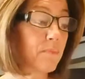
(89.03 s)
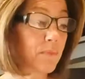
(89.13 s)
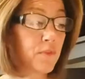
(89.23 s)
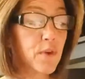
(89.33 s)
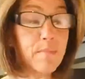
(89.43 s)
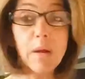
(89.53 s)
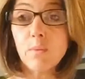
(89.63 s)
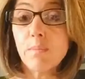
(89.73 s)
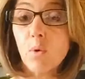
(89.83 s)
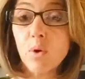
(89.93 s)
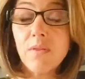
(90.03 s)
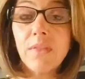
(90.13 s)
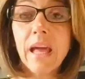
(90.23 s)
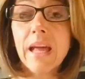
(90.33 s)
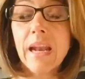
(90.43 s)
from my report
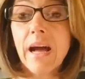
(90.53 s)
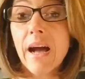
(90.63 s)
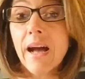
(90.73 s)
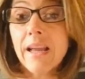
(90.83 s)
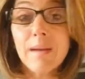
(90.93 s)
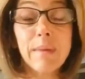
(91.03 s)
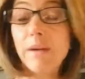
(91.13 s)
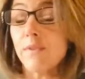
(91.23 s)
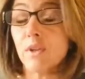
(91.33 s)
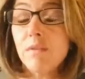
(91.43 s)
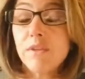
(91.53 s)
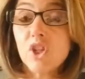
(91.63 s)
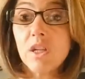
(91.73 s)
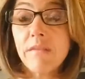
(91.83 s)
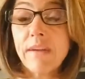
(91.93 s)
that I am not very efficient
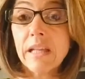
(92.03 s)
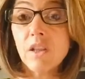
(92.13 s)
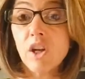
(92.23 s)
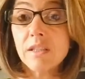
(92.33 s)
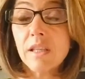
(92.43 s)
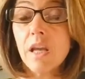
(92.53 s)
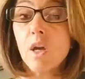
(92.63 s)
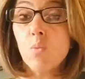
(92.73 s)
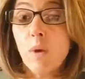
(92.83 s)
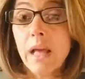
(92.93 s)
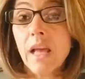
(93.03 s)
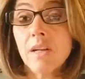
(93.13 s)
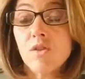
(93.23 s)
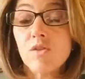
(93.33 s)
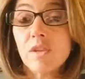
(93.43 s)
at fat loss when I
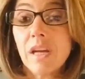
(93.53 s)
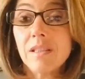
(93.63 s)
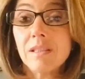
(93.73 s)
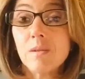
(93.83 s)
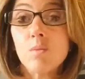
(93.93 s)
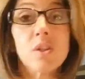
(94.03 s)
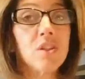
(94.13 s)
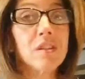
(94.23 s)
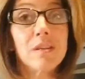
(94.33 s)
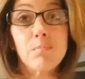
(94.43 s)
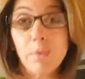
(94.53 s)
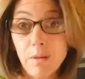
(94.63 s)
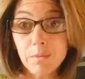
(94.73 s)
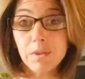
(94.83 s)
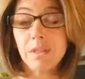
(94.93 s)
exercise, which is a
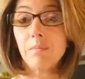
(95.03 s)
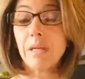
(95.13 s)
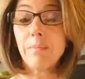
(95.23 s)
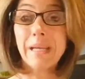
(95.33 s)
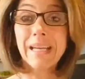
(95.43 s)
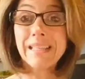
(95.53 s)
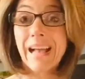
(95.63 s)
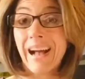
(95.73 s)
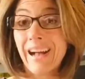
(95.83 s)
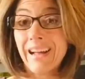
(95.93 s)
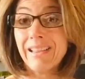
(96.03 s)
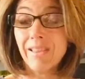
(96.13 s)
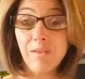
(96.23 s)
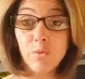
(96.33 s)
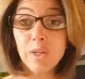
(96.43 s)
bummer to me because I
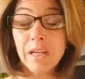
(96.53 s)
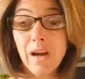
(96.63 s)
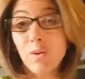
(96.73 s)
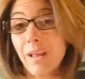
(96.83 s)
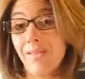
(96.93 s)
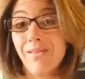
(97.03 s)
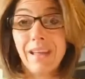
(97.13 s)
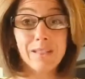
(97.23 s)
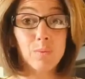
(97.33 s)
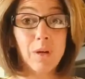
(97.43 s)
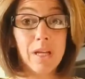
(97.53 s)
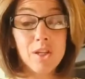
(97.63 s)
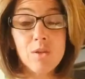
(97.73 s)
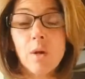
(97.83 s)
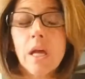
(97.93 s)
love working out and that's what I
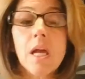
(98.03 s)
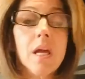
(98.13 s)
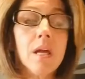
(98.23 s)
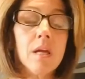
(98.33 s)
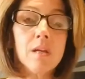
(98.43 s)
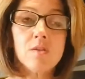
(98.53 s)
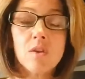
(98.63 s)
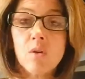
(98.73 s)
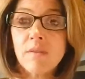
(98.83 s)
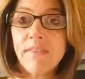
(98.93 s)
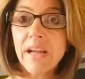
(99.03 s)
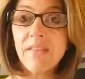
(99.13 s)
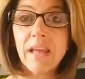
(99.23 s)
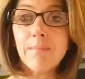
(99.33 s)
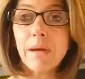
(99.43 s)
do. So to find
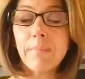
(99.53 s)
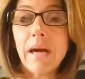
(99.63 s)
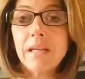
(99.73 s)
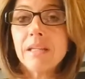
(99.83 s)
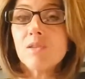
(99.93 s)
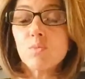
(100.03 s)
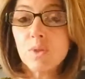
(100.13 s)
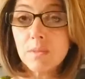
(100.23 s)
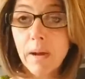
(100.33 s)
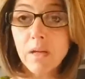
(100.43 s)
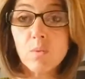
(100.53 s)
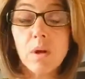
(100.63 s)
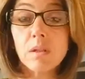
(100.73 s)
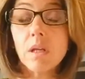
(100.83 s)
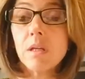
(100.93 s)
that my body doesn't respond
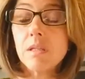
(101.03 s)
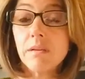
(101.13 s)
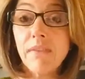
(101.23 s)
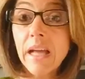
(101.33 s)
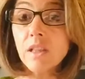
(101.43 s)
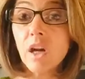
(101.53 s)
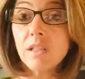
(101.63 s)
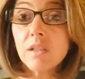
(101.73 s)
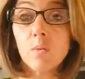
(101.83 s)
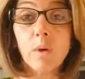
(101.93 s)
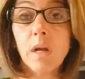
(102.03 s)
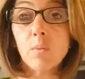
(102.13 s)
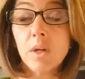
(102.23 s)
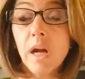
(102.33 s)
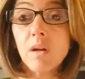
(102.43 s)
well to fat loss when I
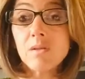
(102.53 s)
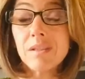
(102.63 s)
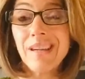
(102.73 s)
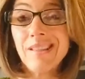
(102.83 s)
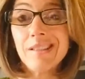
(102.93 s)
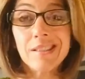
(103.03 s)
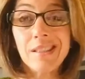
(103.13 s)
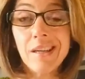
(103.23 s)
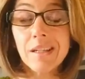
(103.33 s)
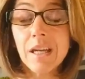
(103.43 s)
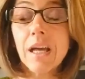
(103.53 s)
work out kind of stunk.